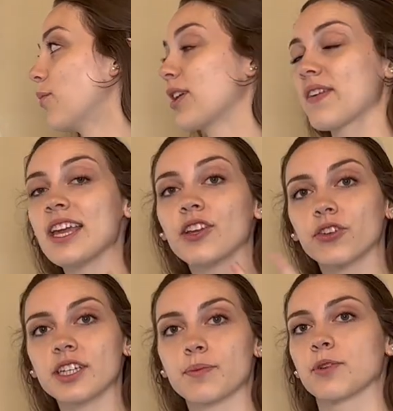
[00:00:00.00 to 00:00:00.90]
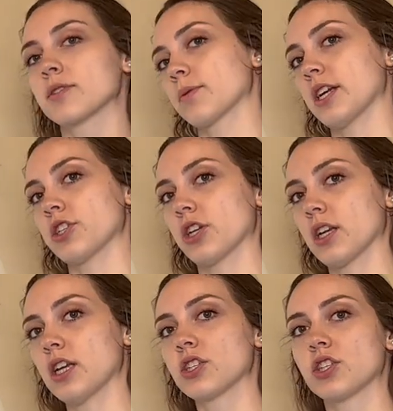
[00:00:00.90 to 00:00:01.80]
We have increased
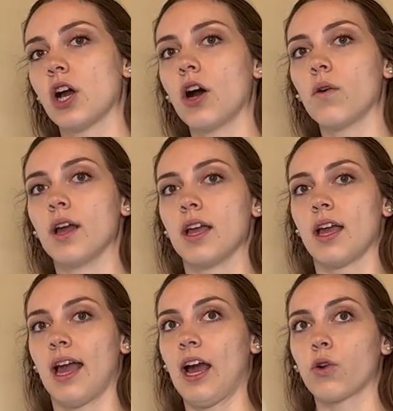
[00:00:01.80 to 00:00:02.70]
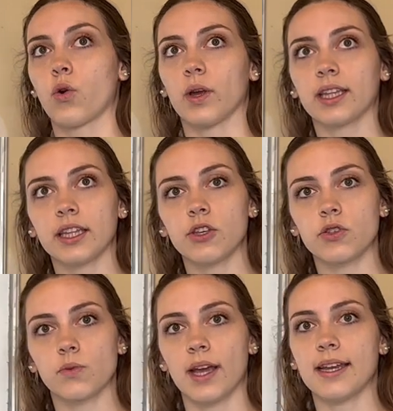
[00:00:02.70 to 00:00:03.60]
perspiration. And so how quickly you
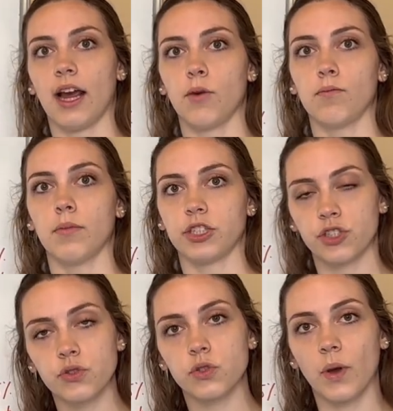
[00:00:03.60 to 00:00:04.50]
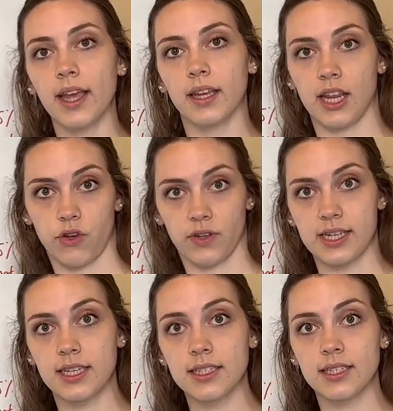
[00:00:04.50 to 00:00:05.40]
sweat and how much you sweat
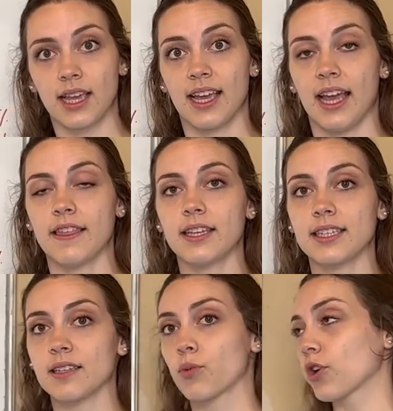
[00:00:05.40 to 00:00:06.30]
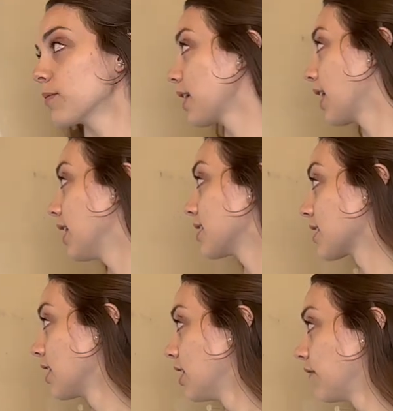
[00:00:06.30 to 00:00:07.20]
increases. And this is important because
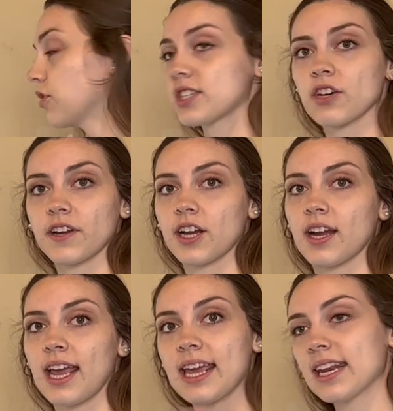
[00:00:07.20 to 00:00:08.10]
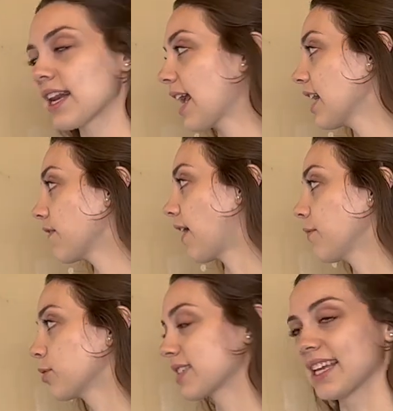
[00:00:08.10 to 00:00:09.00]
you see over here, 80 to
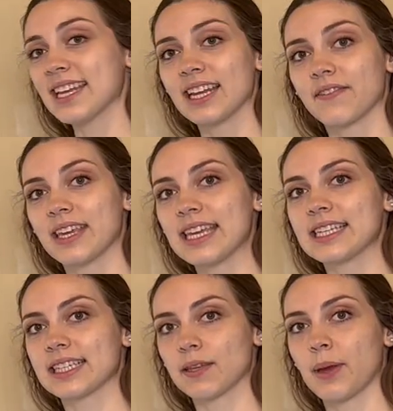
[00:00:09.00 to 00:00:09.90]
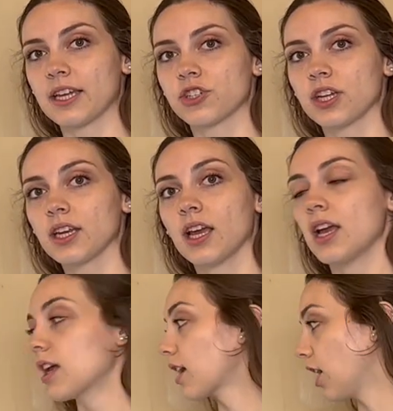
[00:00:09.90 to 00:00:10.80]
85% of heat dissipation
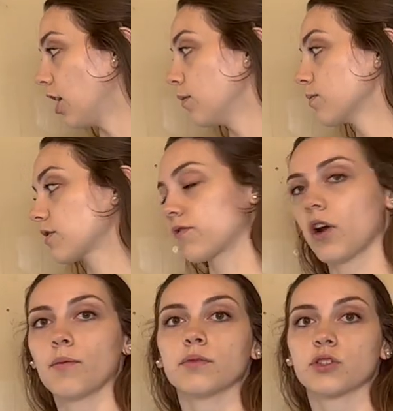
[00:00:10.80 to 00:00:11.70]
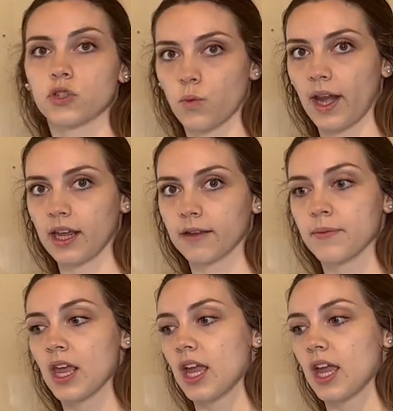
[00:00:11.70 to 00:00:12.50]
comes from sweating.